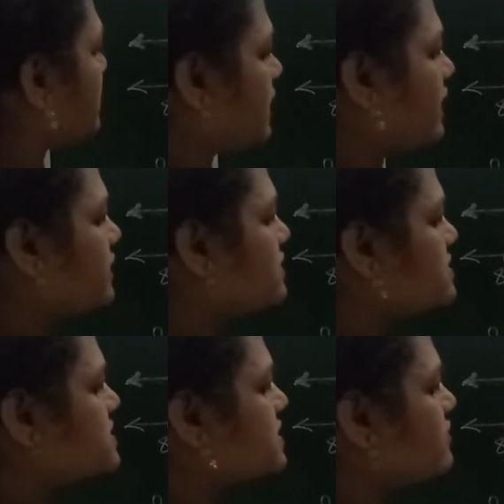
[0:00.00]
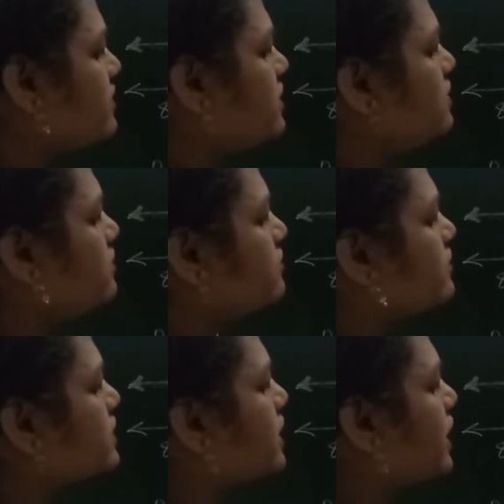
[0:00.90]
angle 7
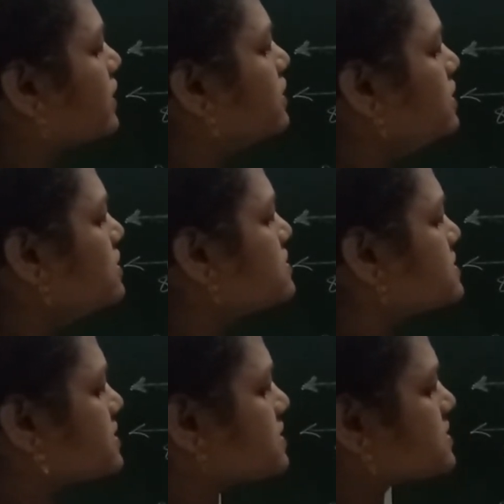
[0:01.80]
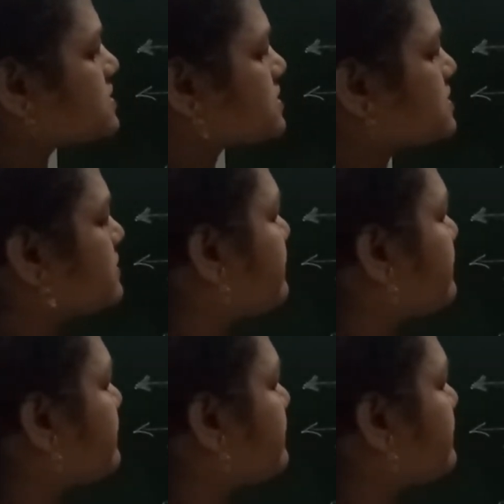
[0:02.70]
with angle 6.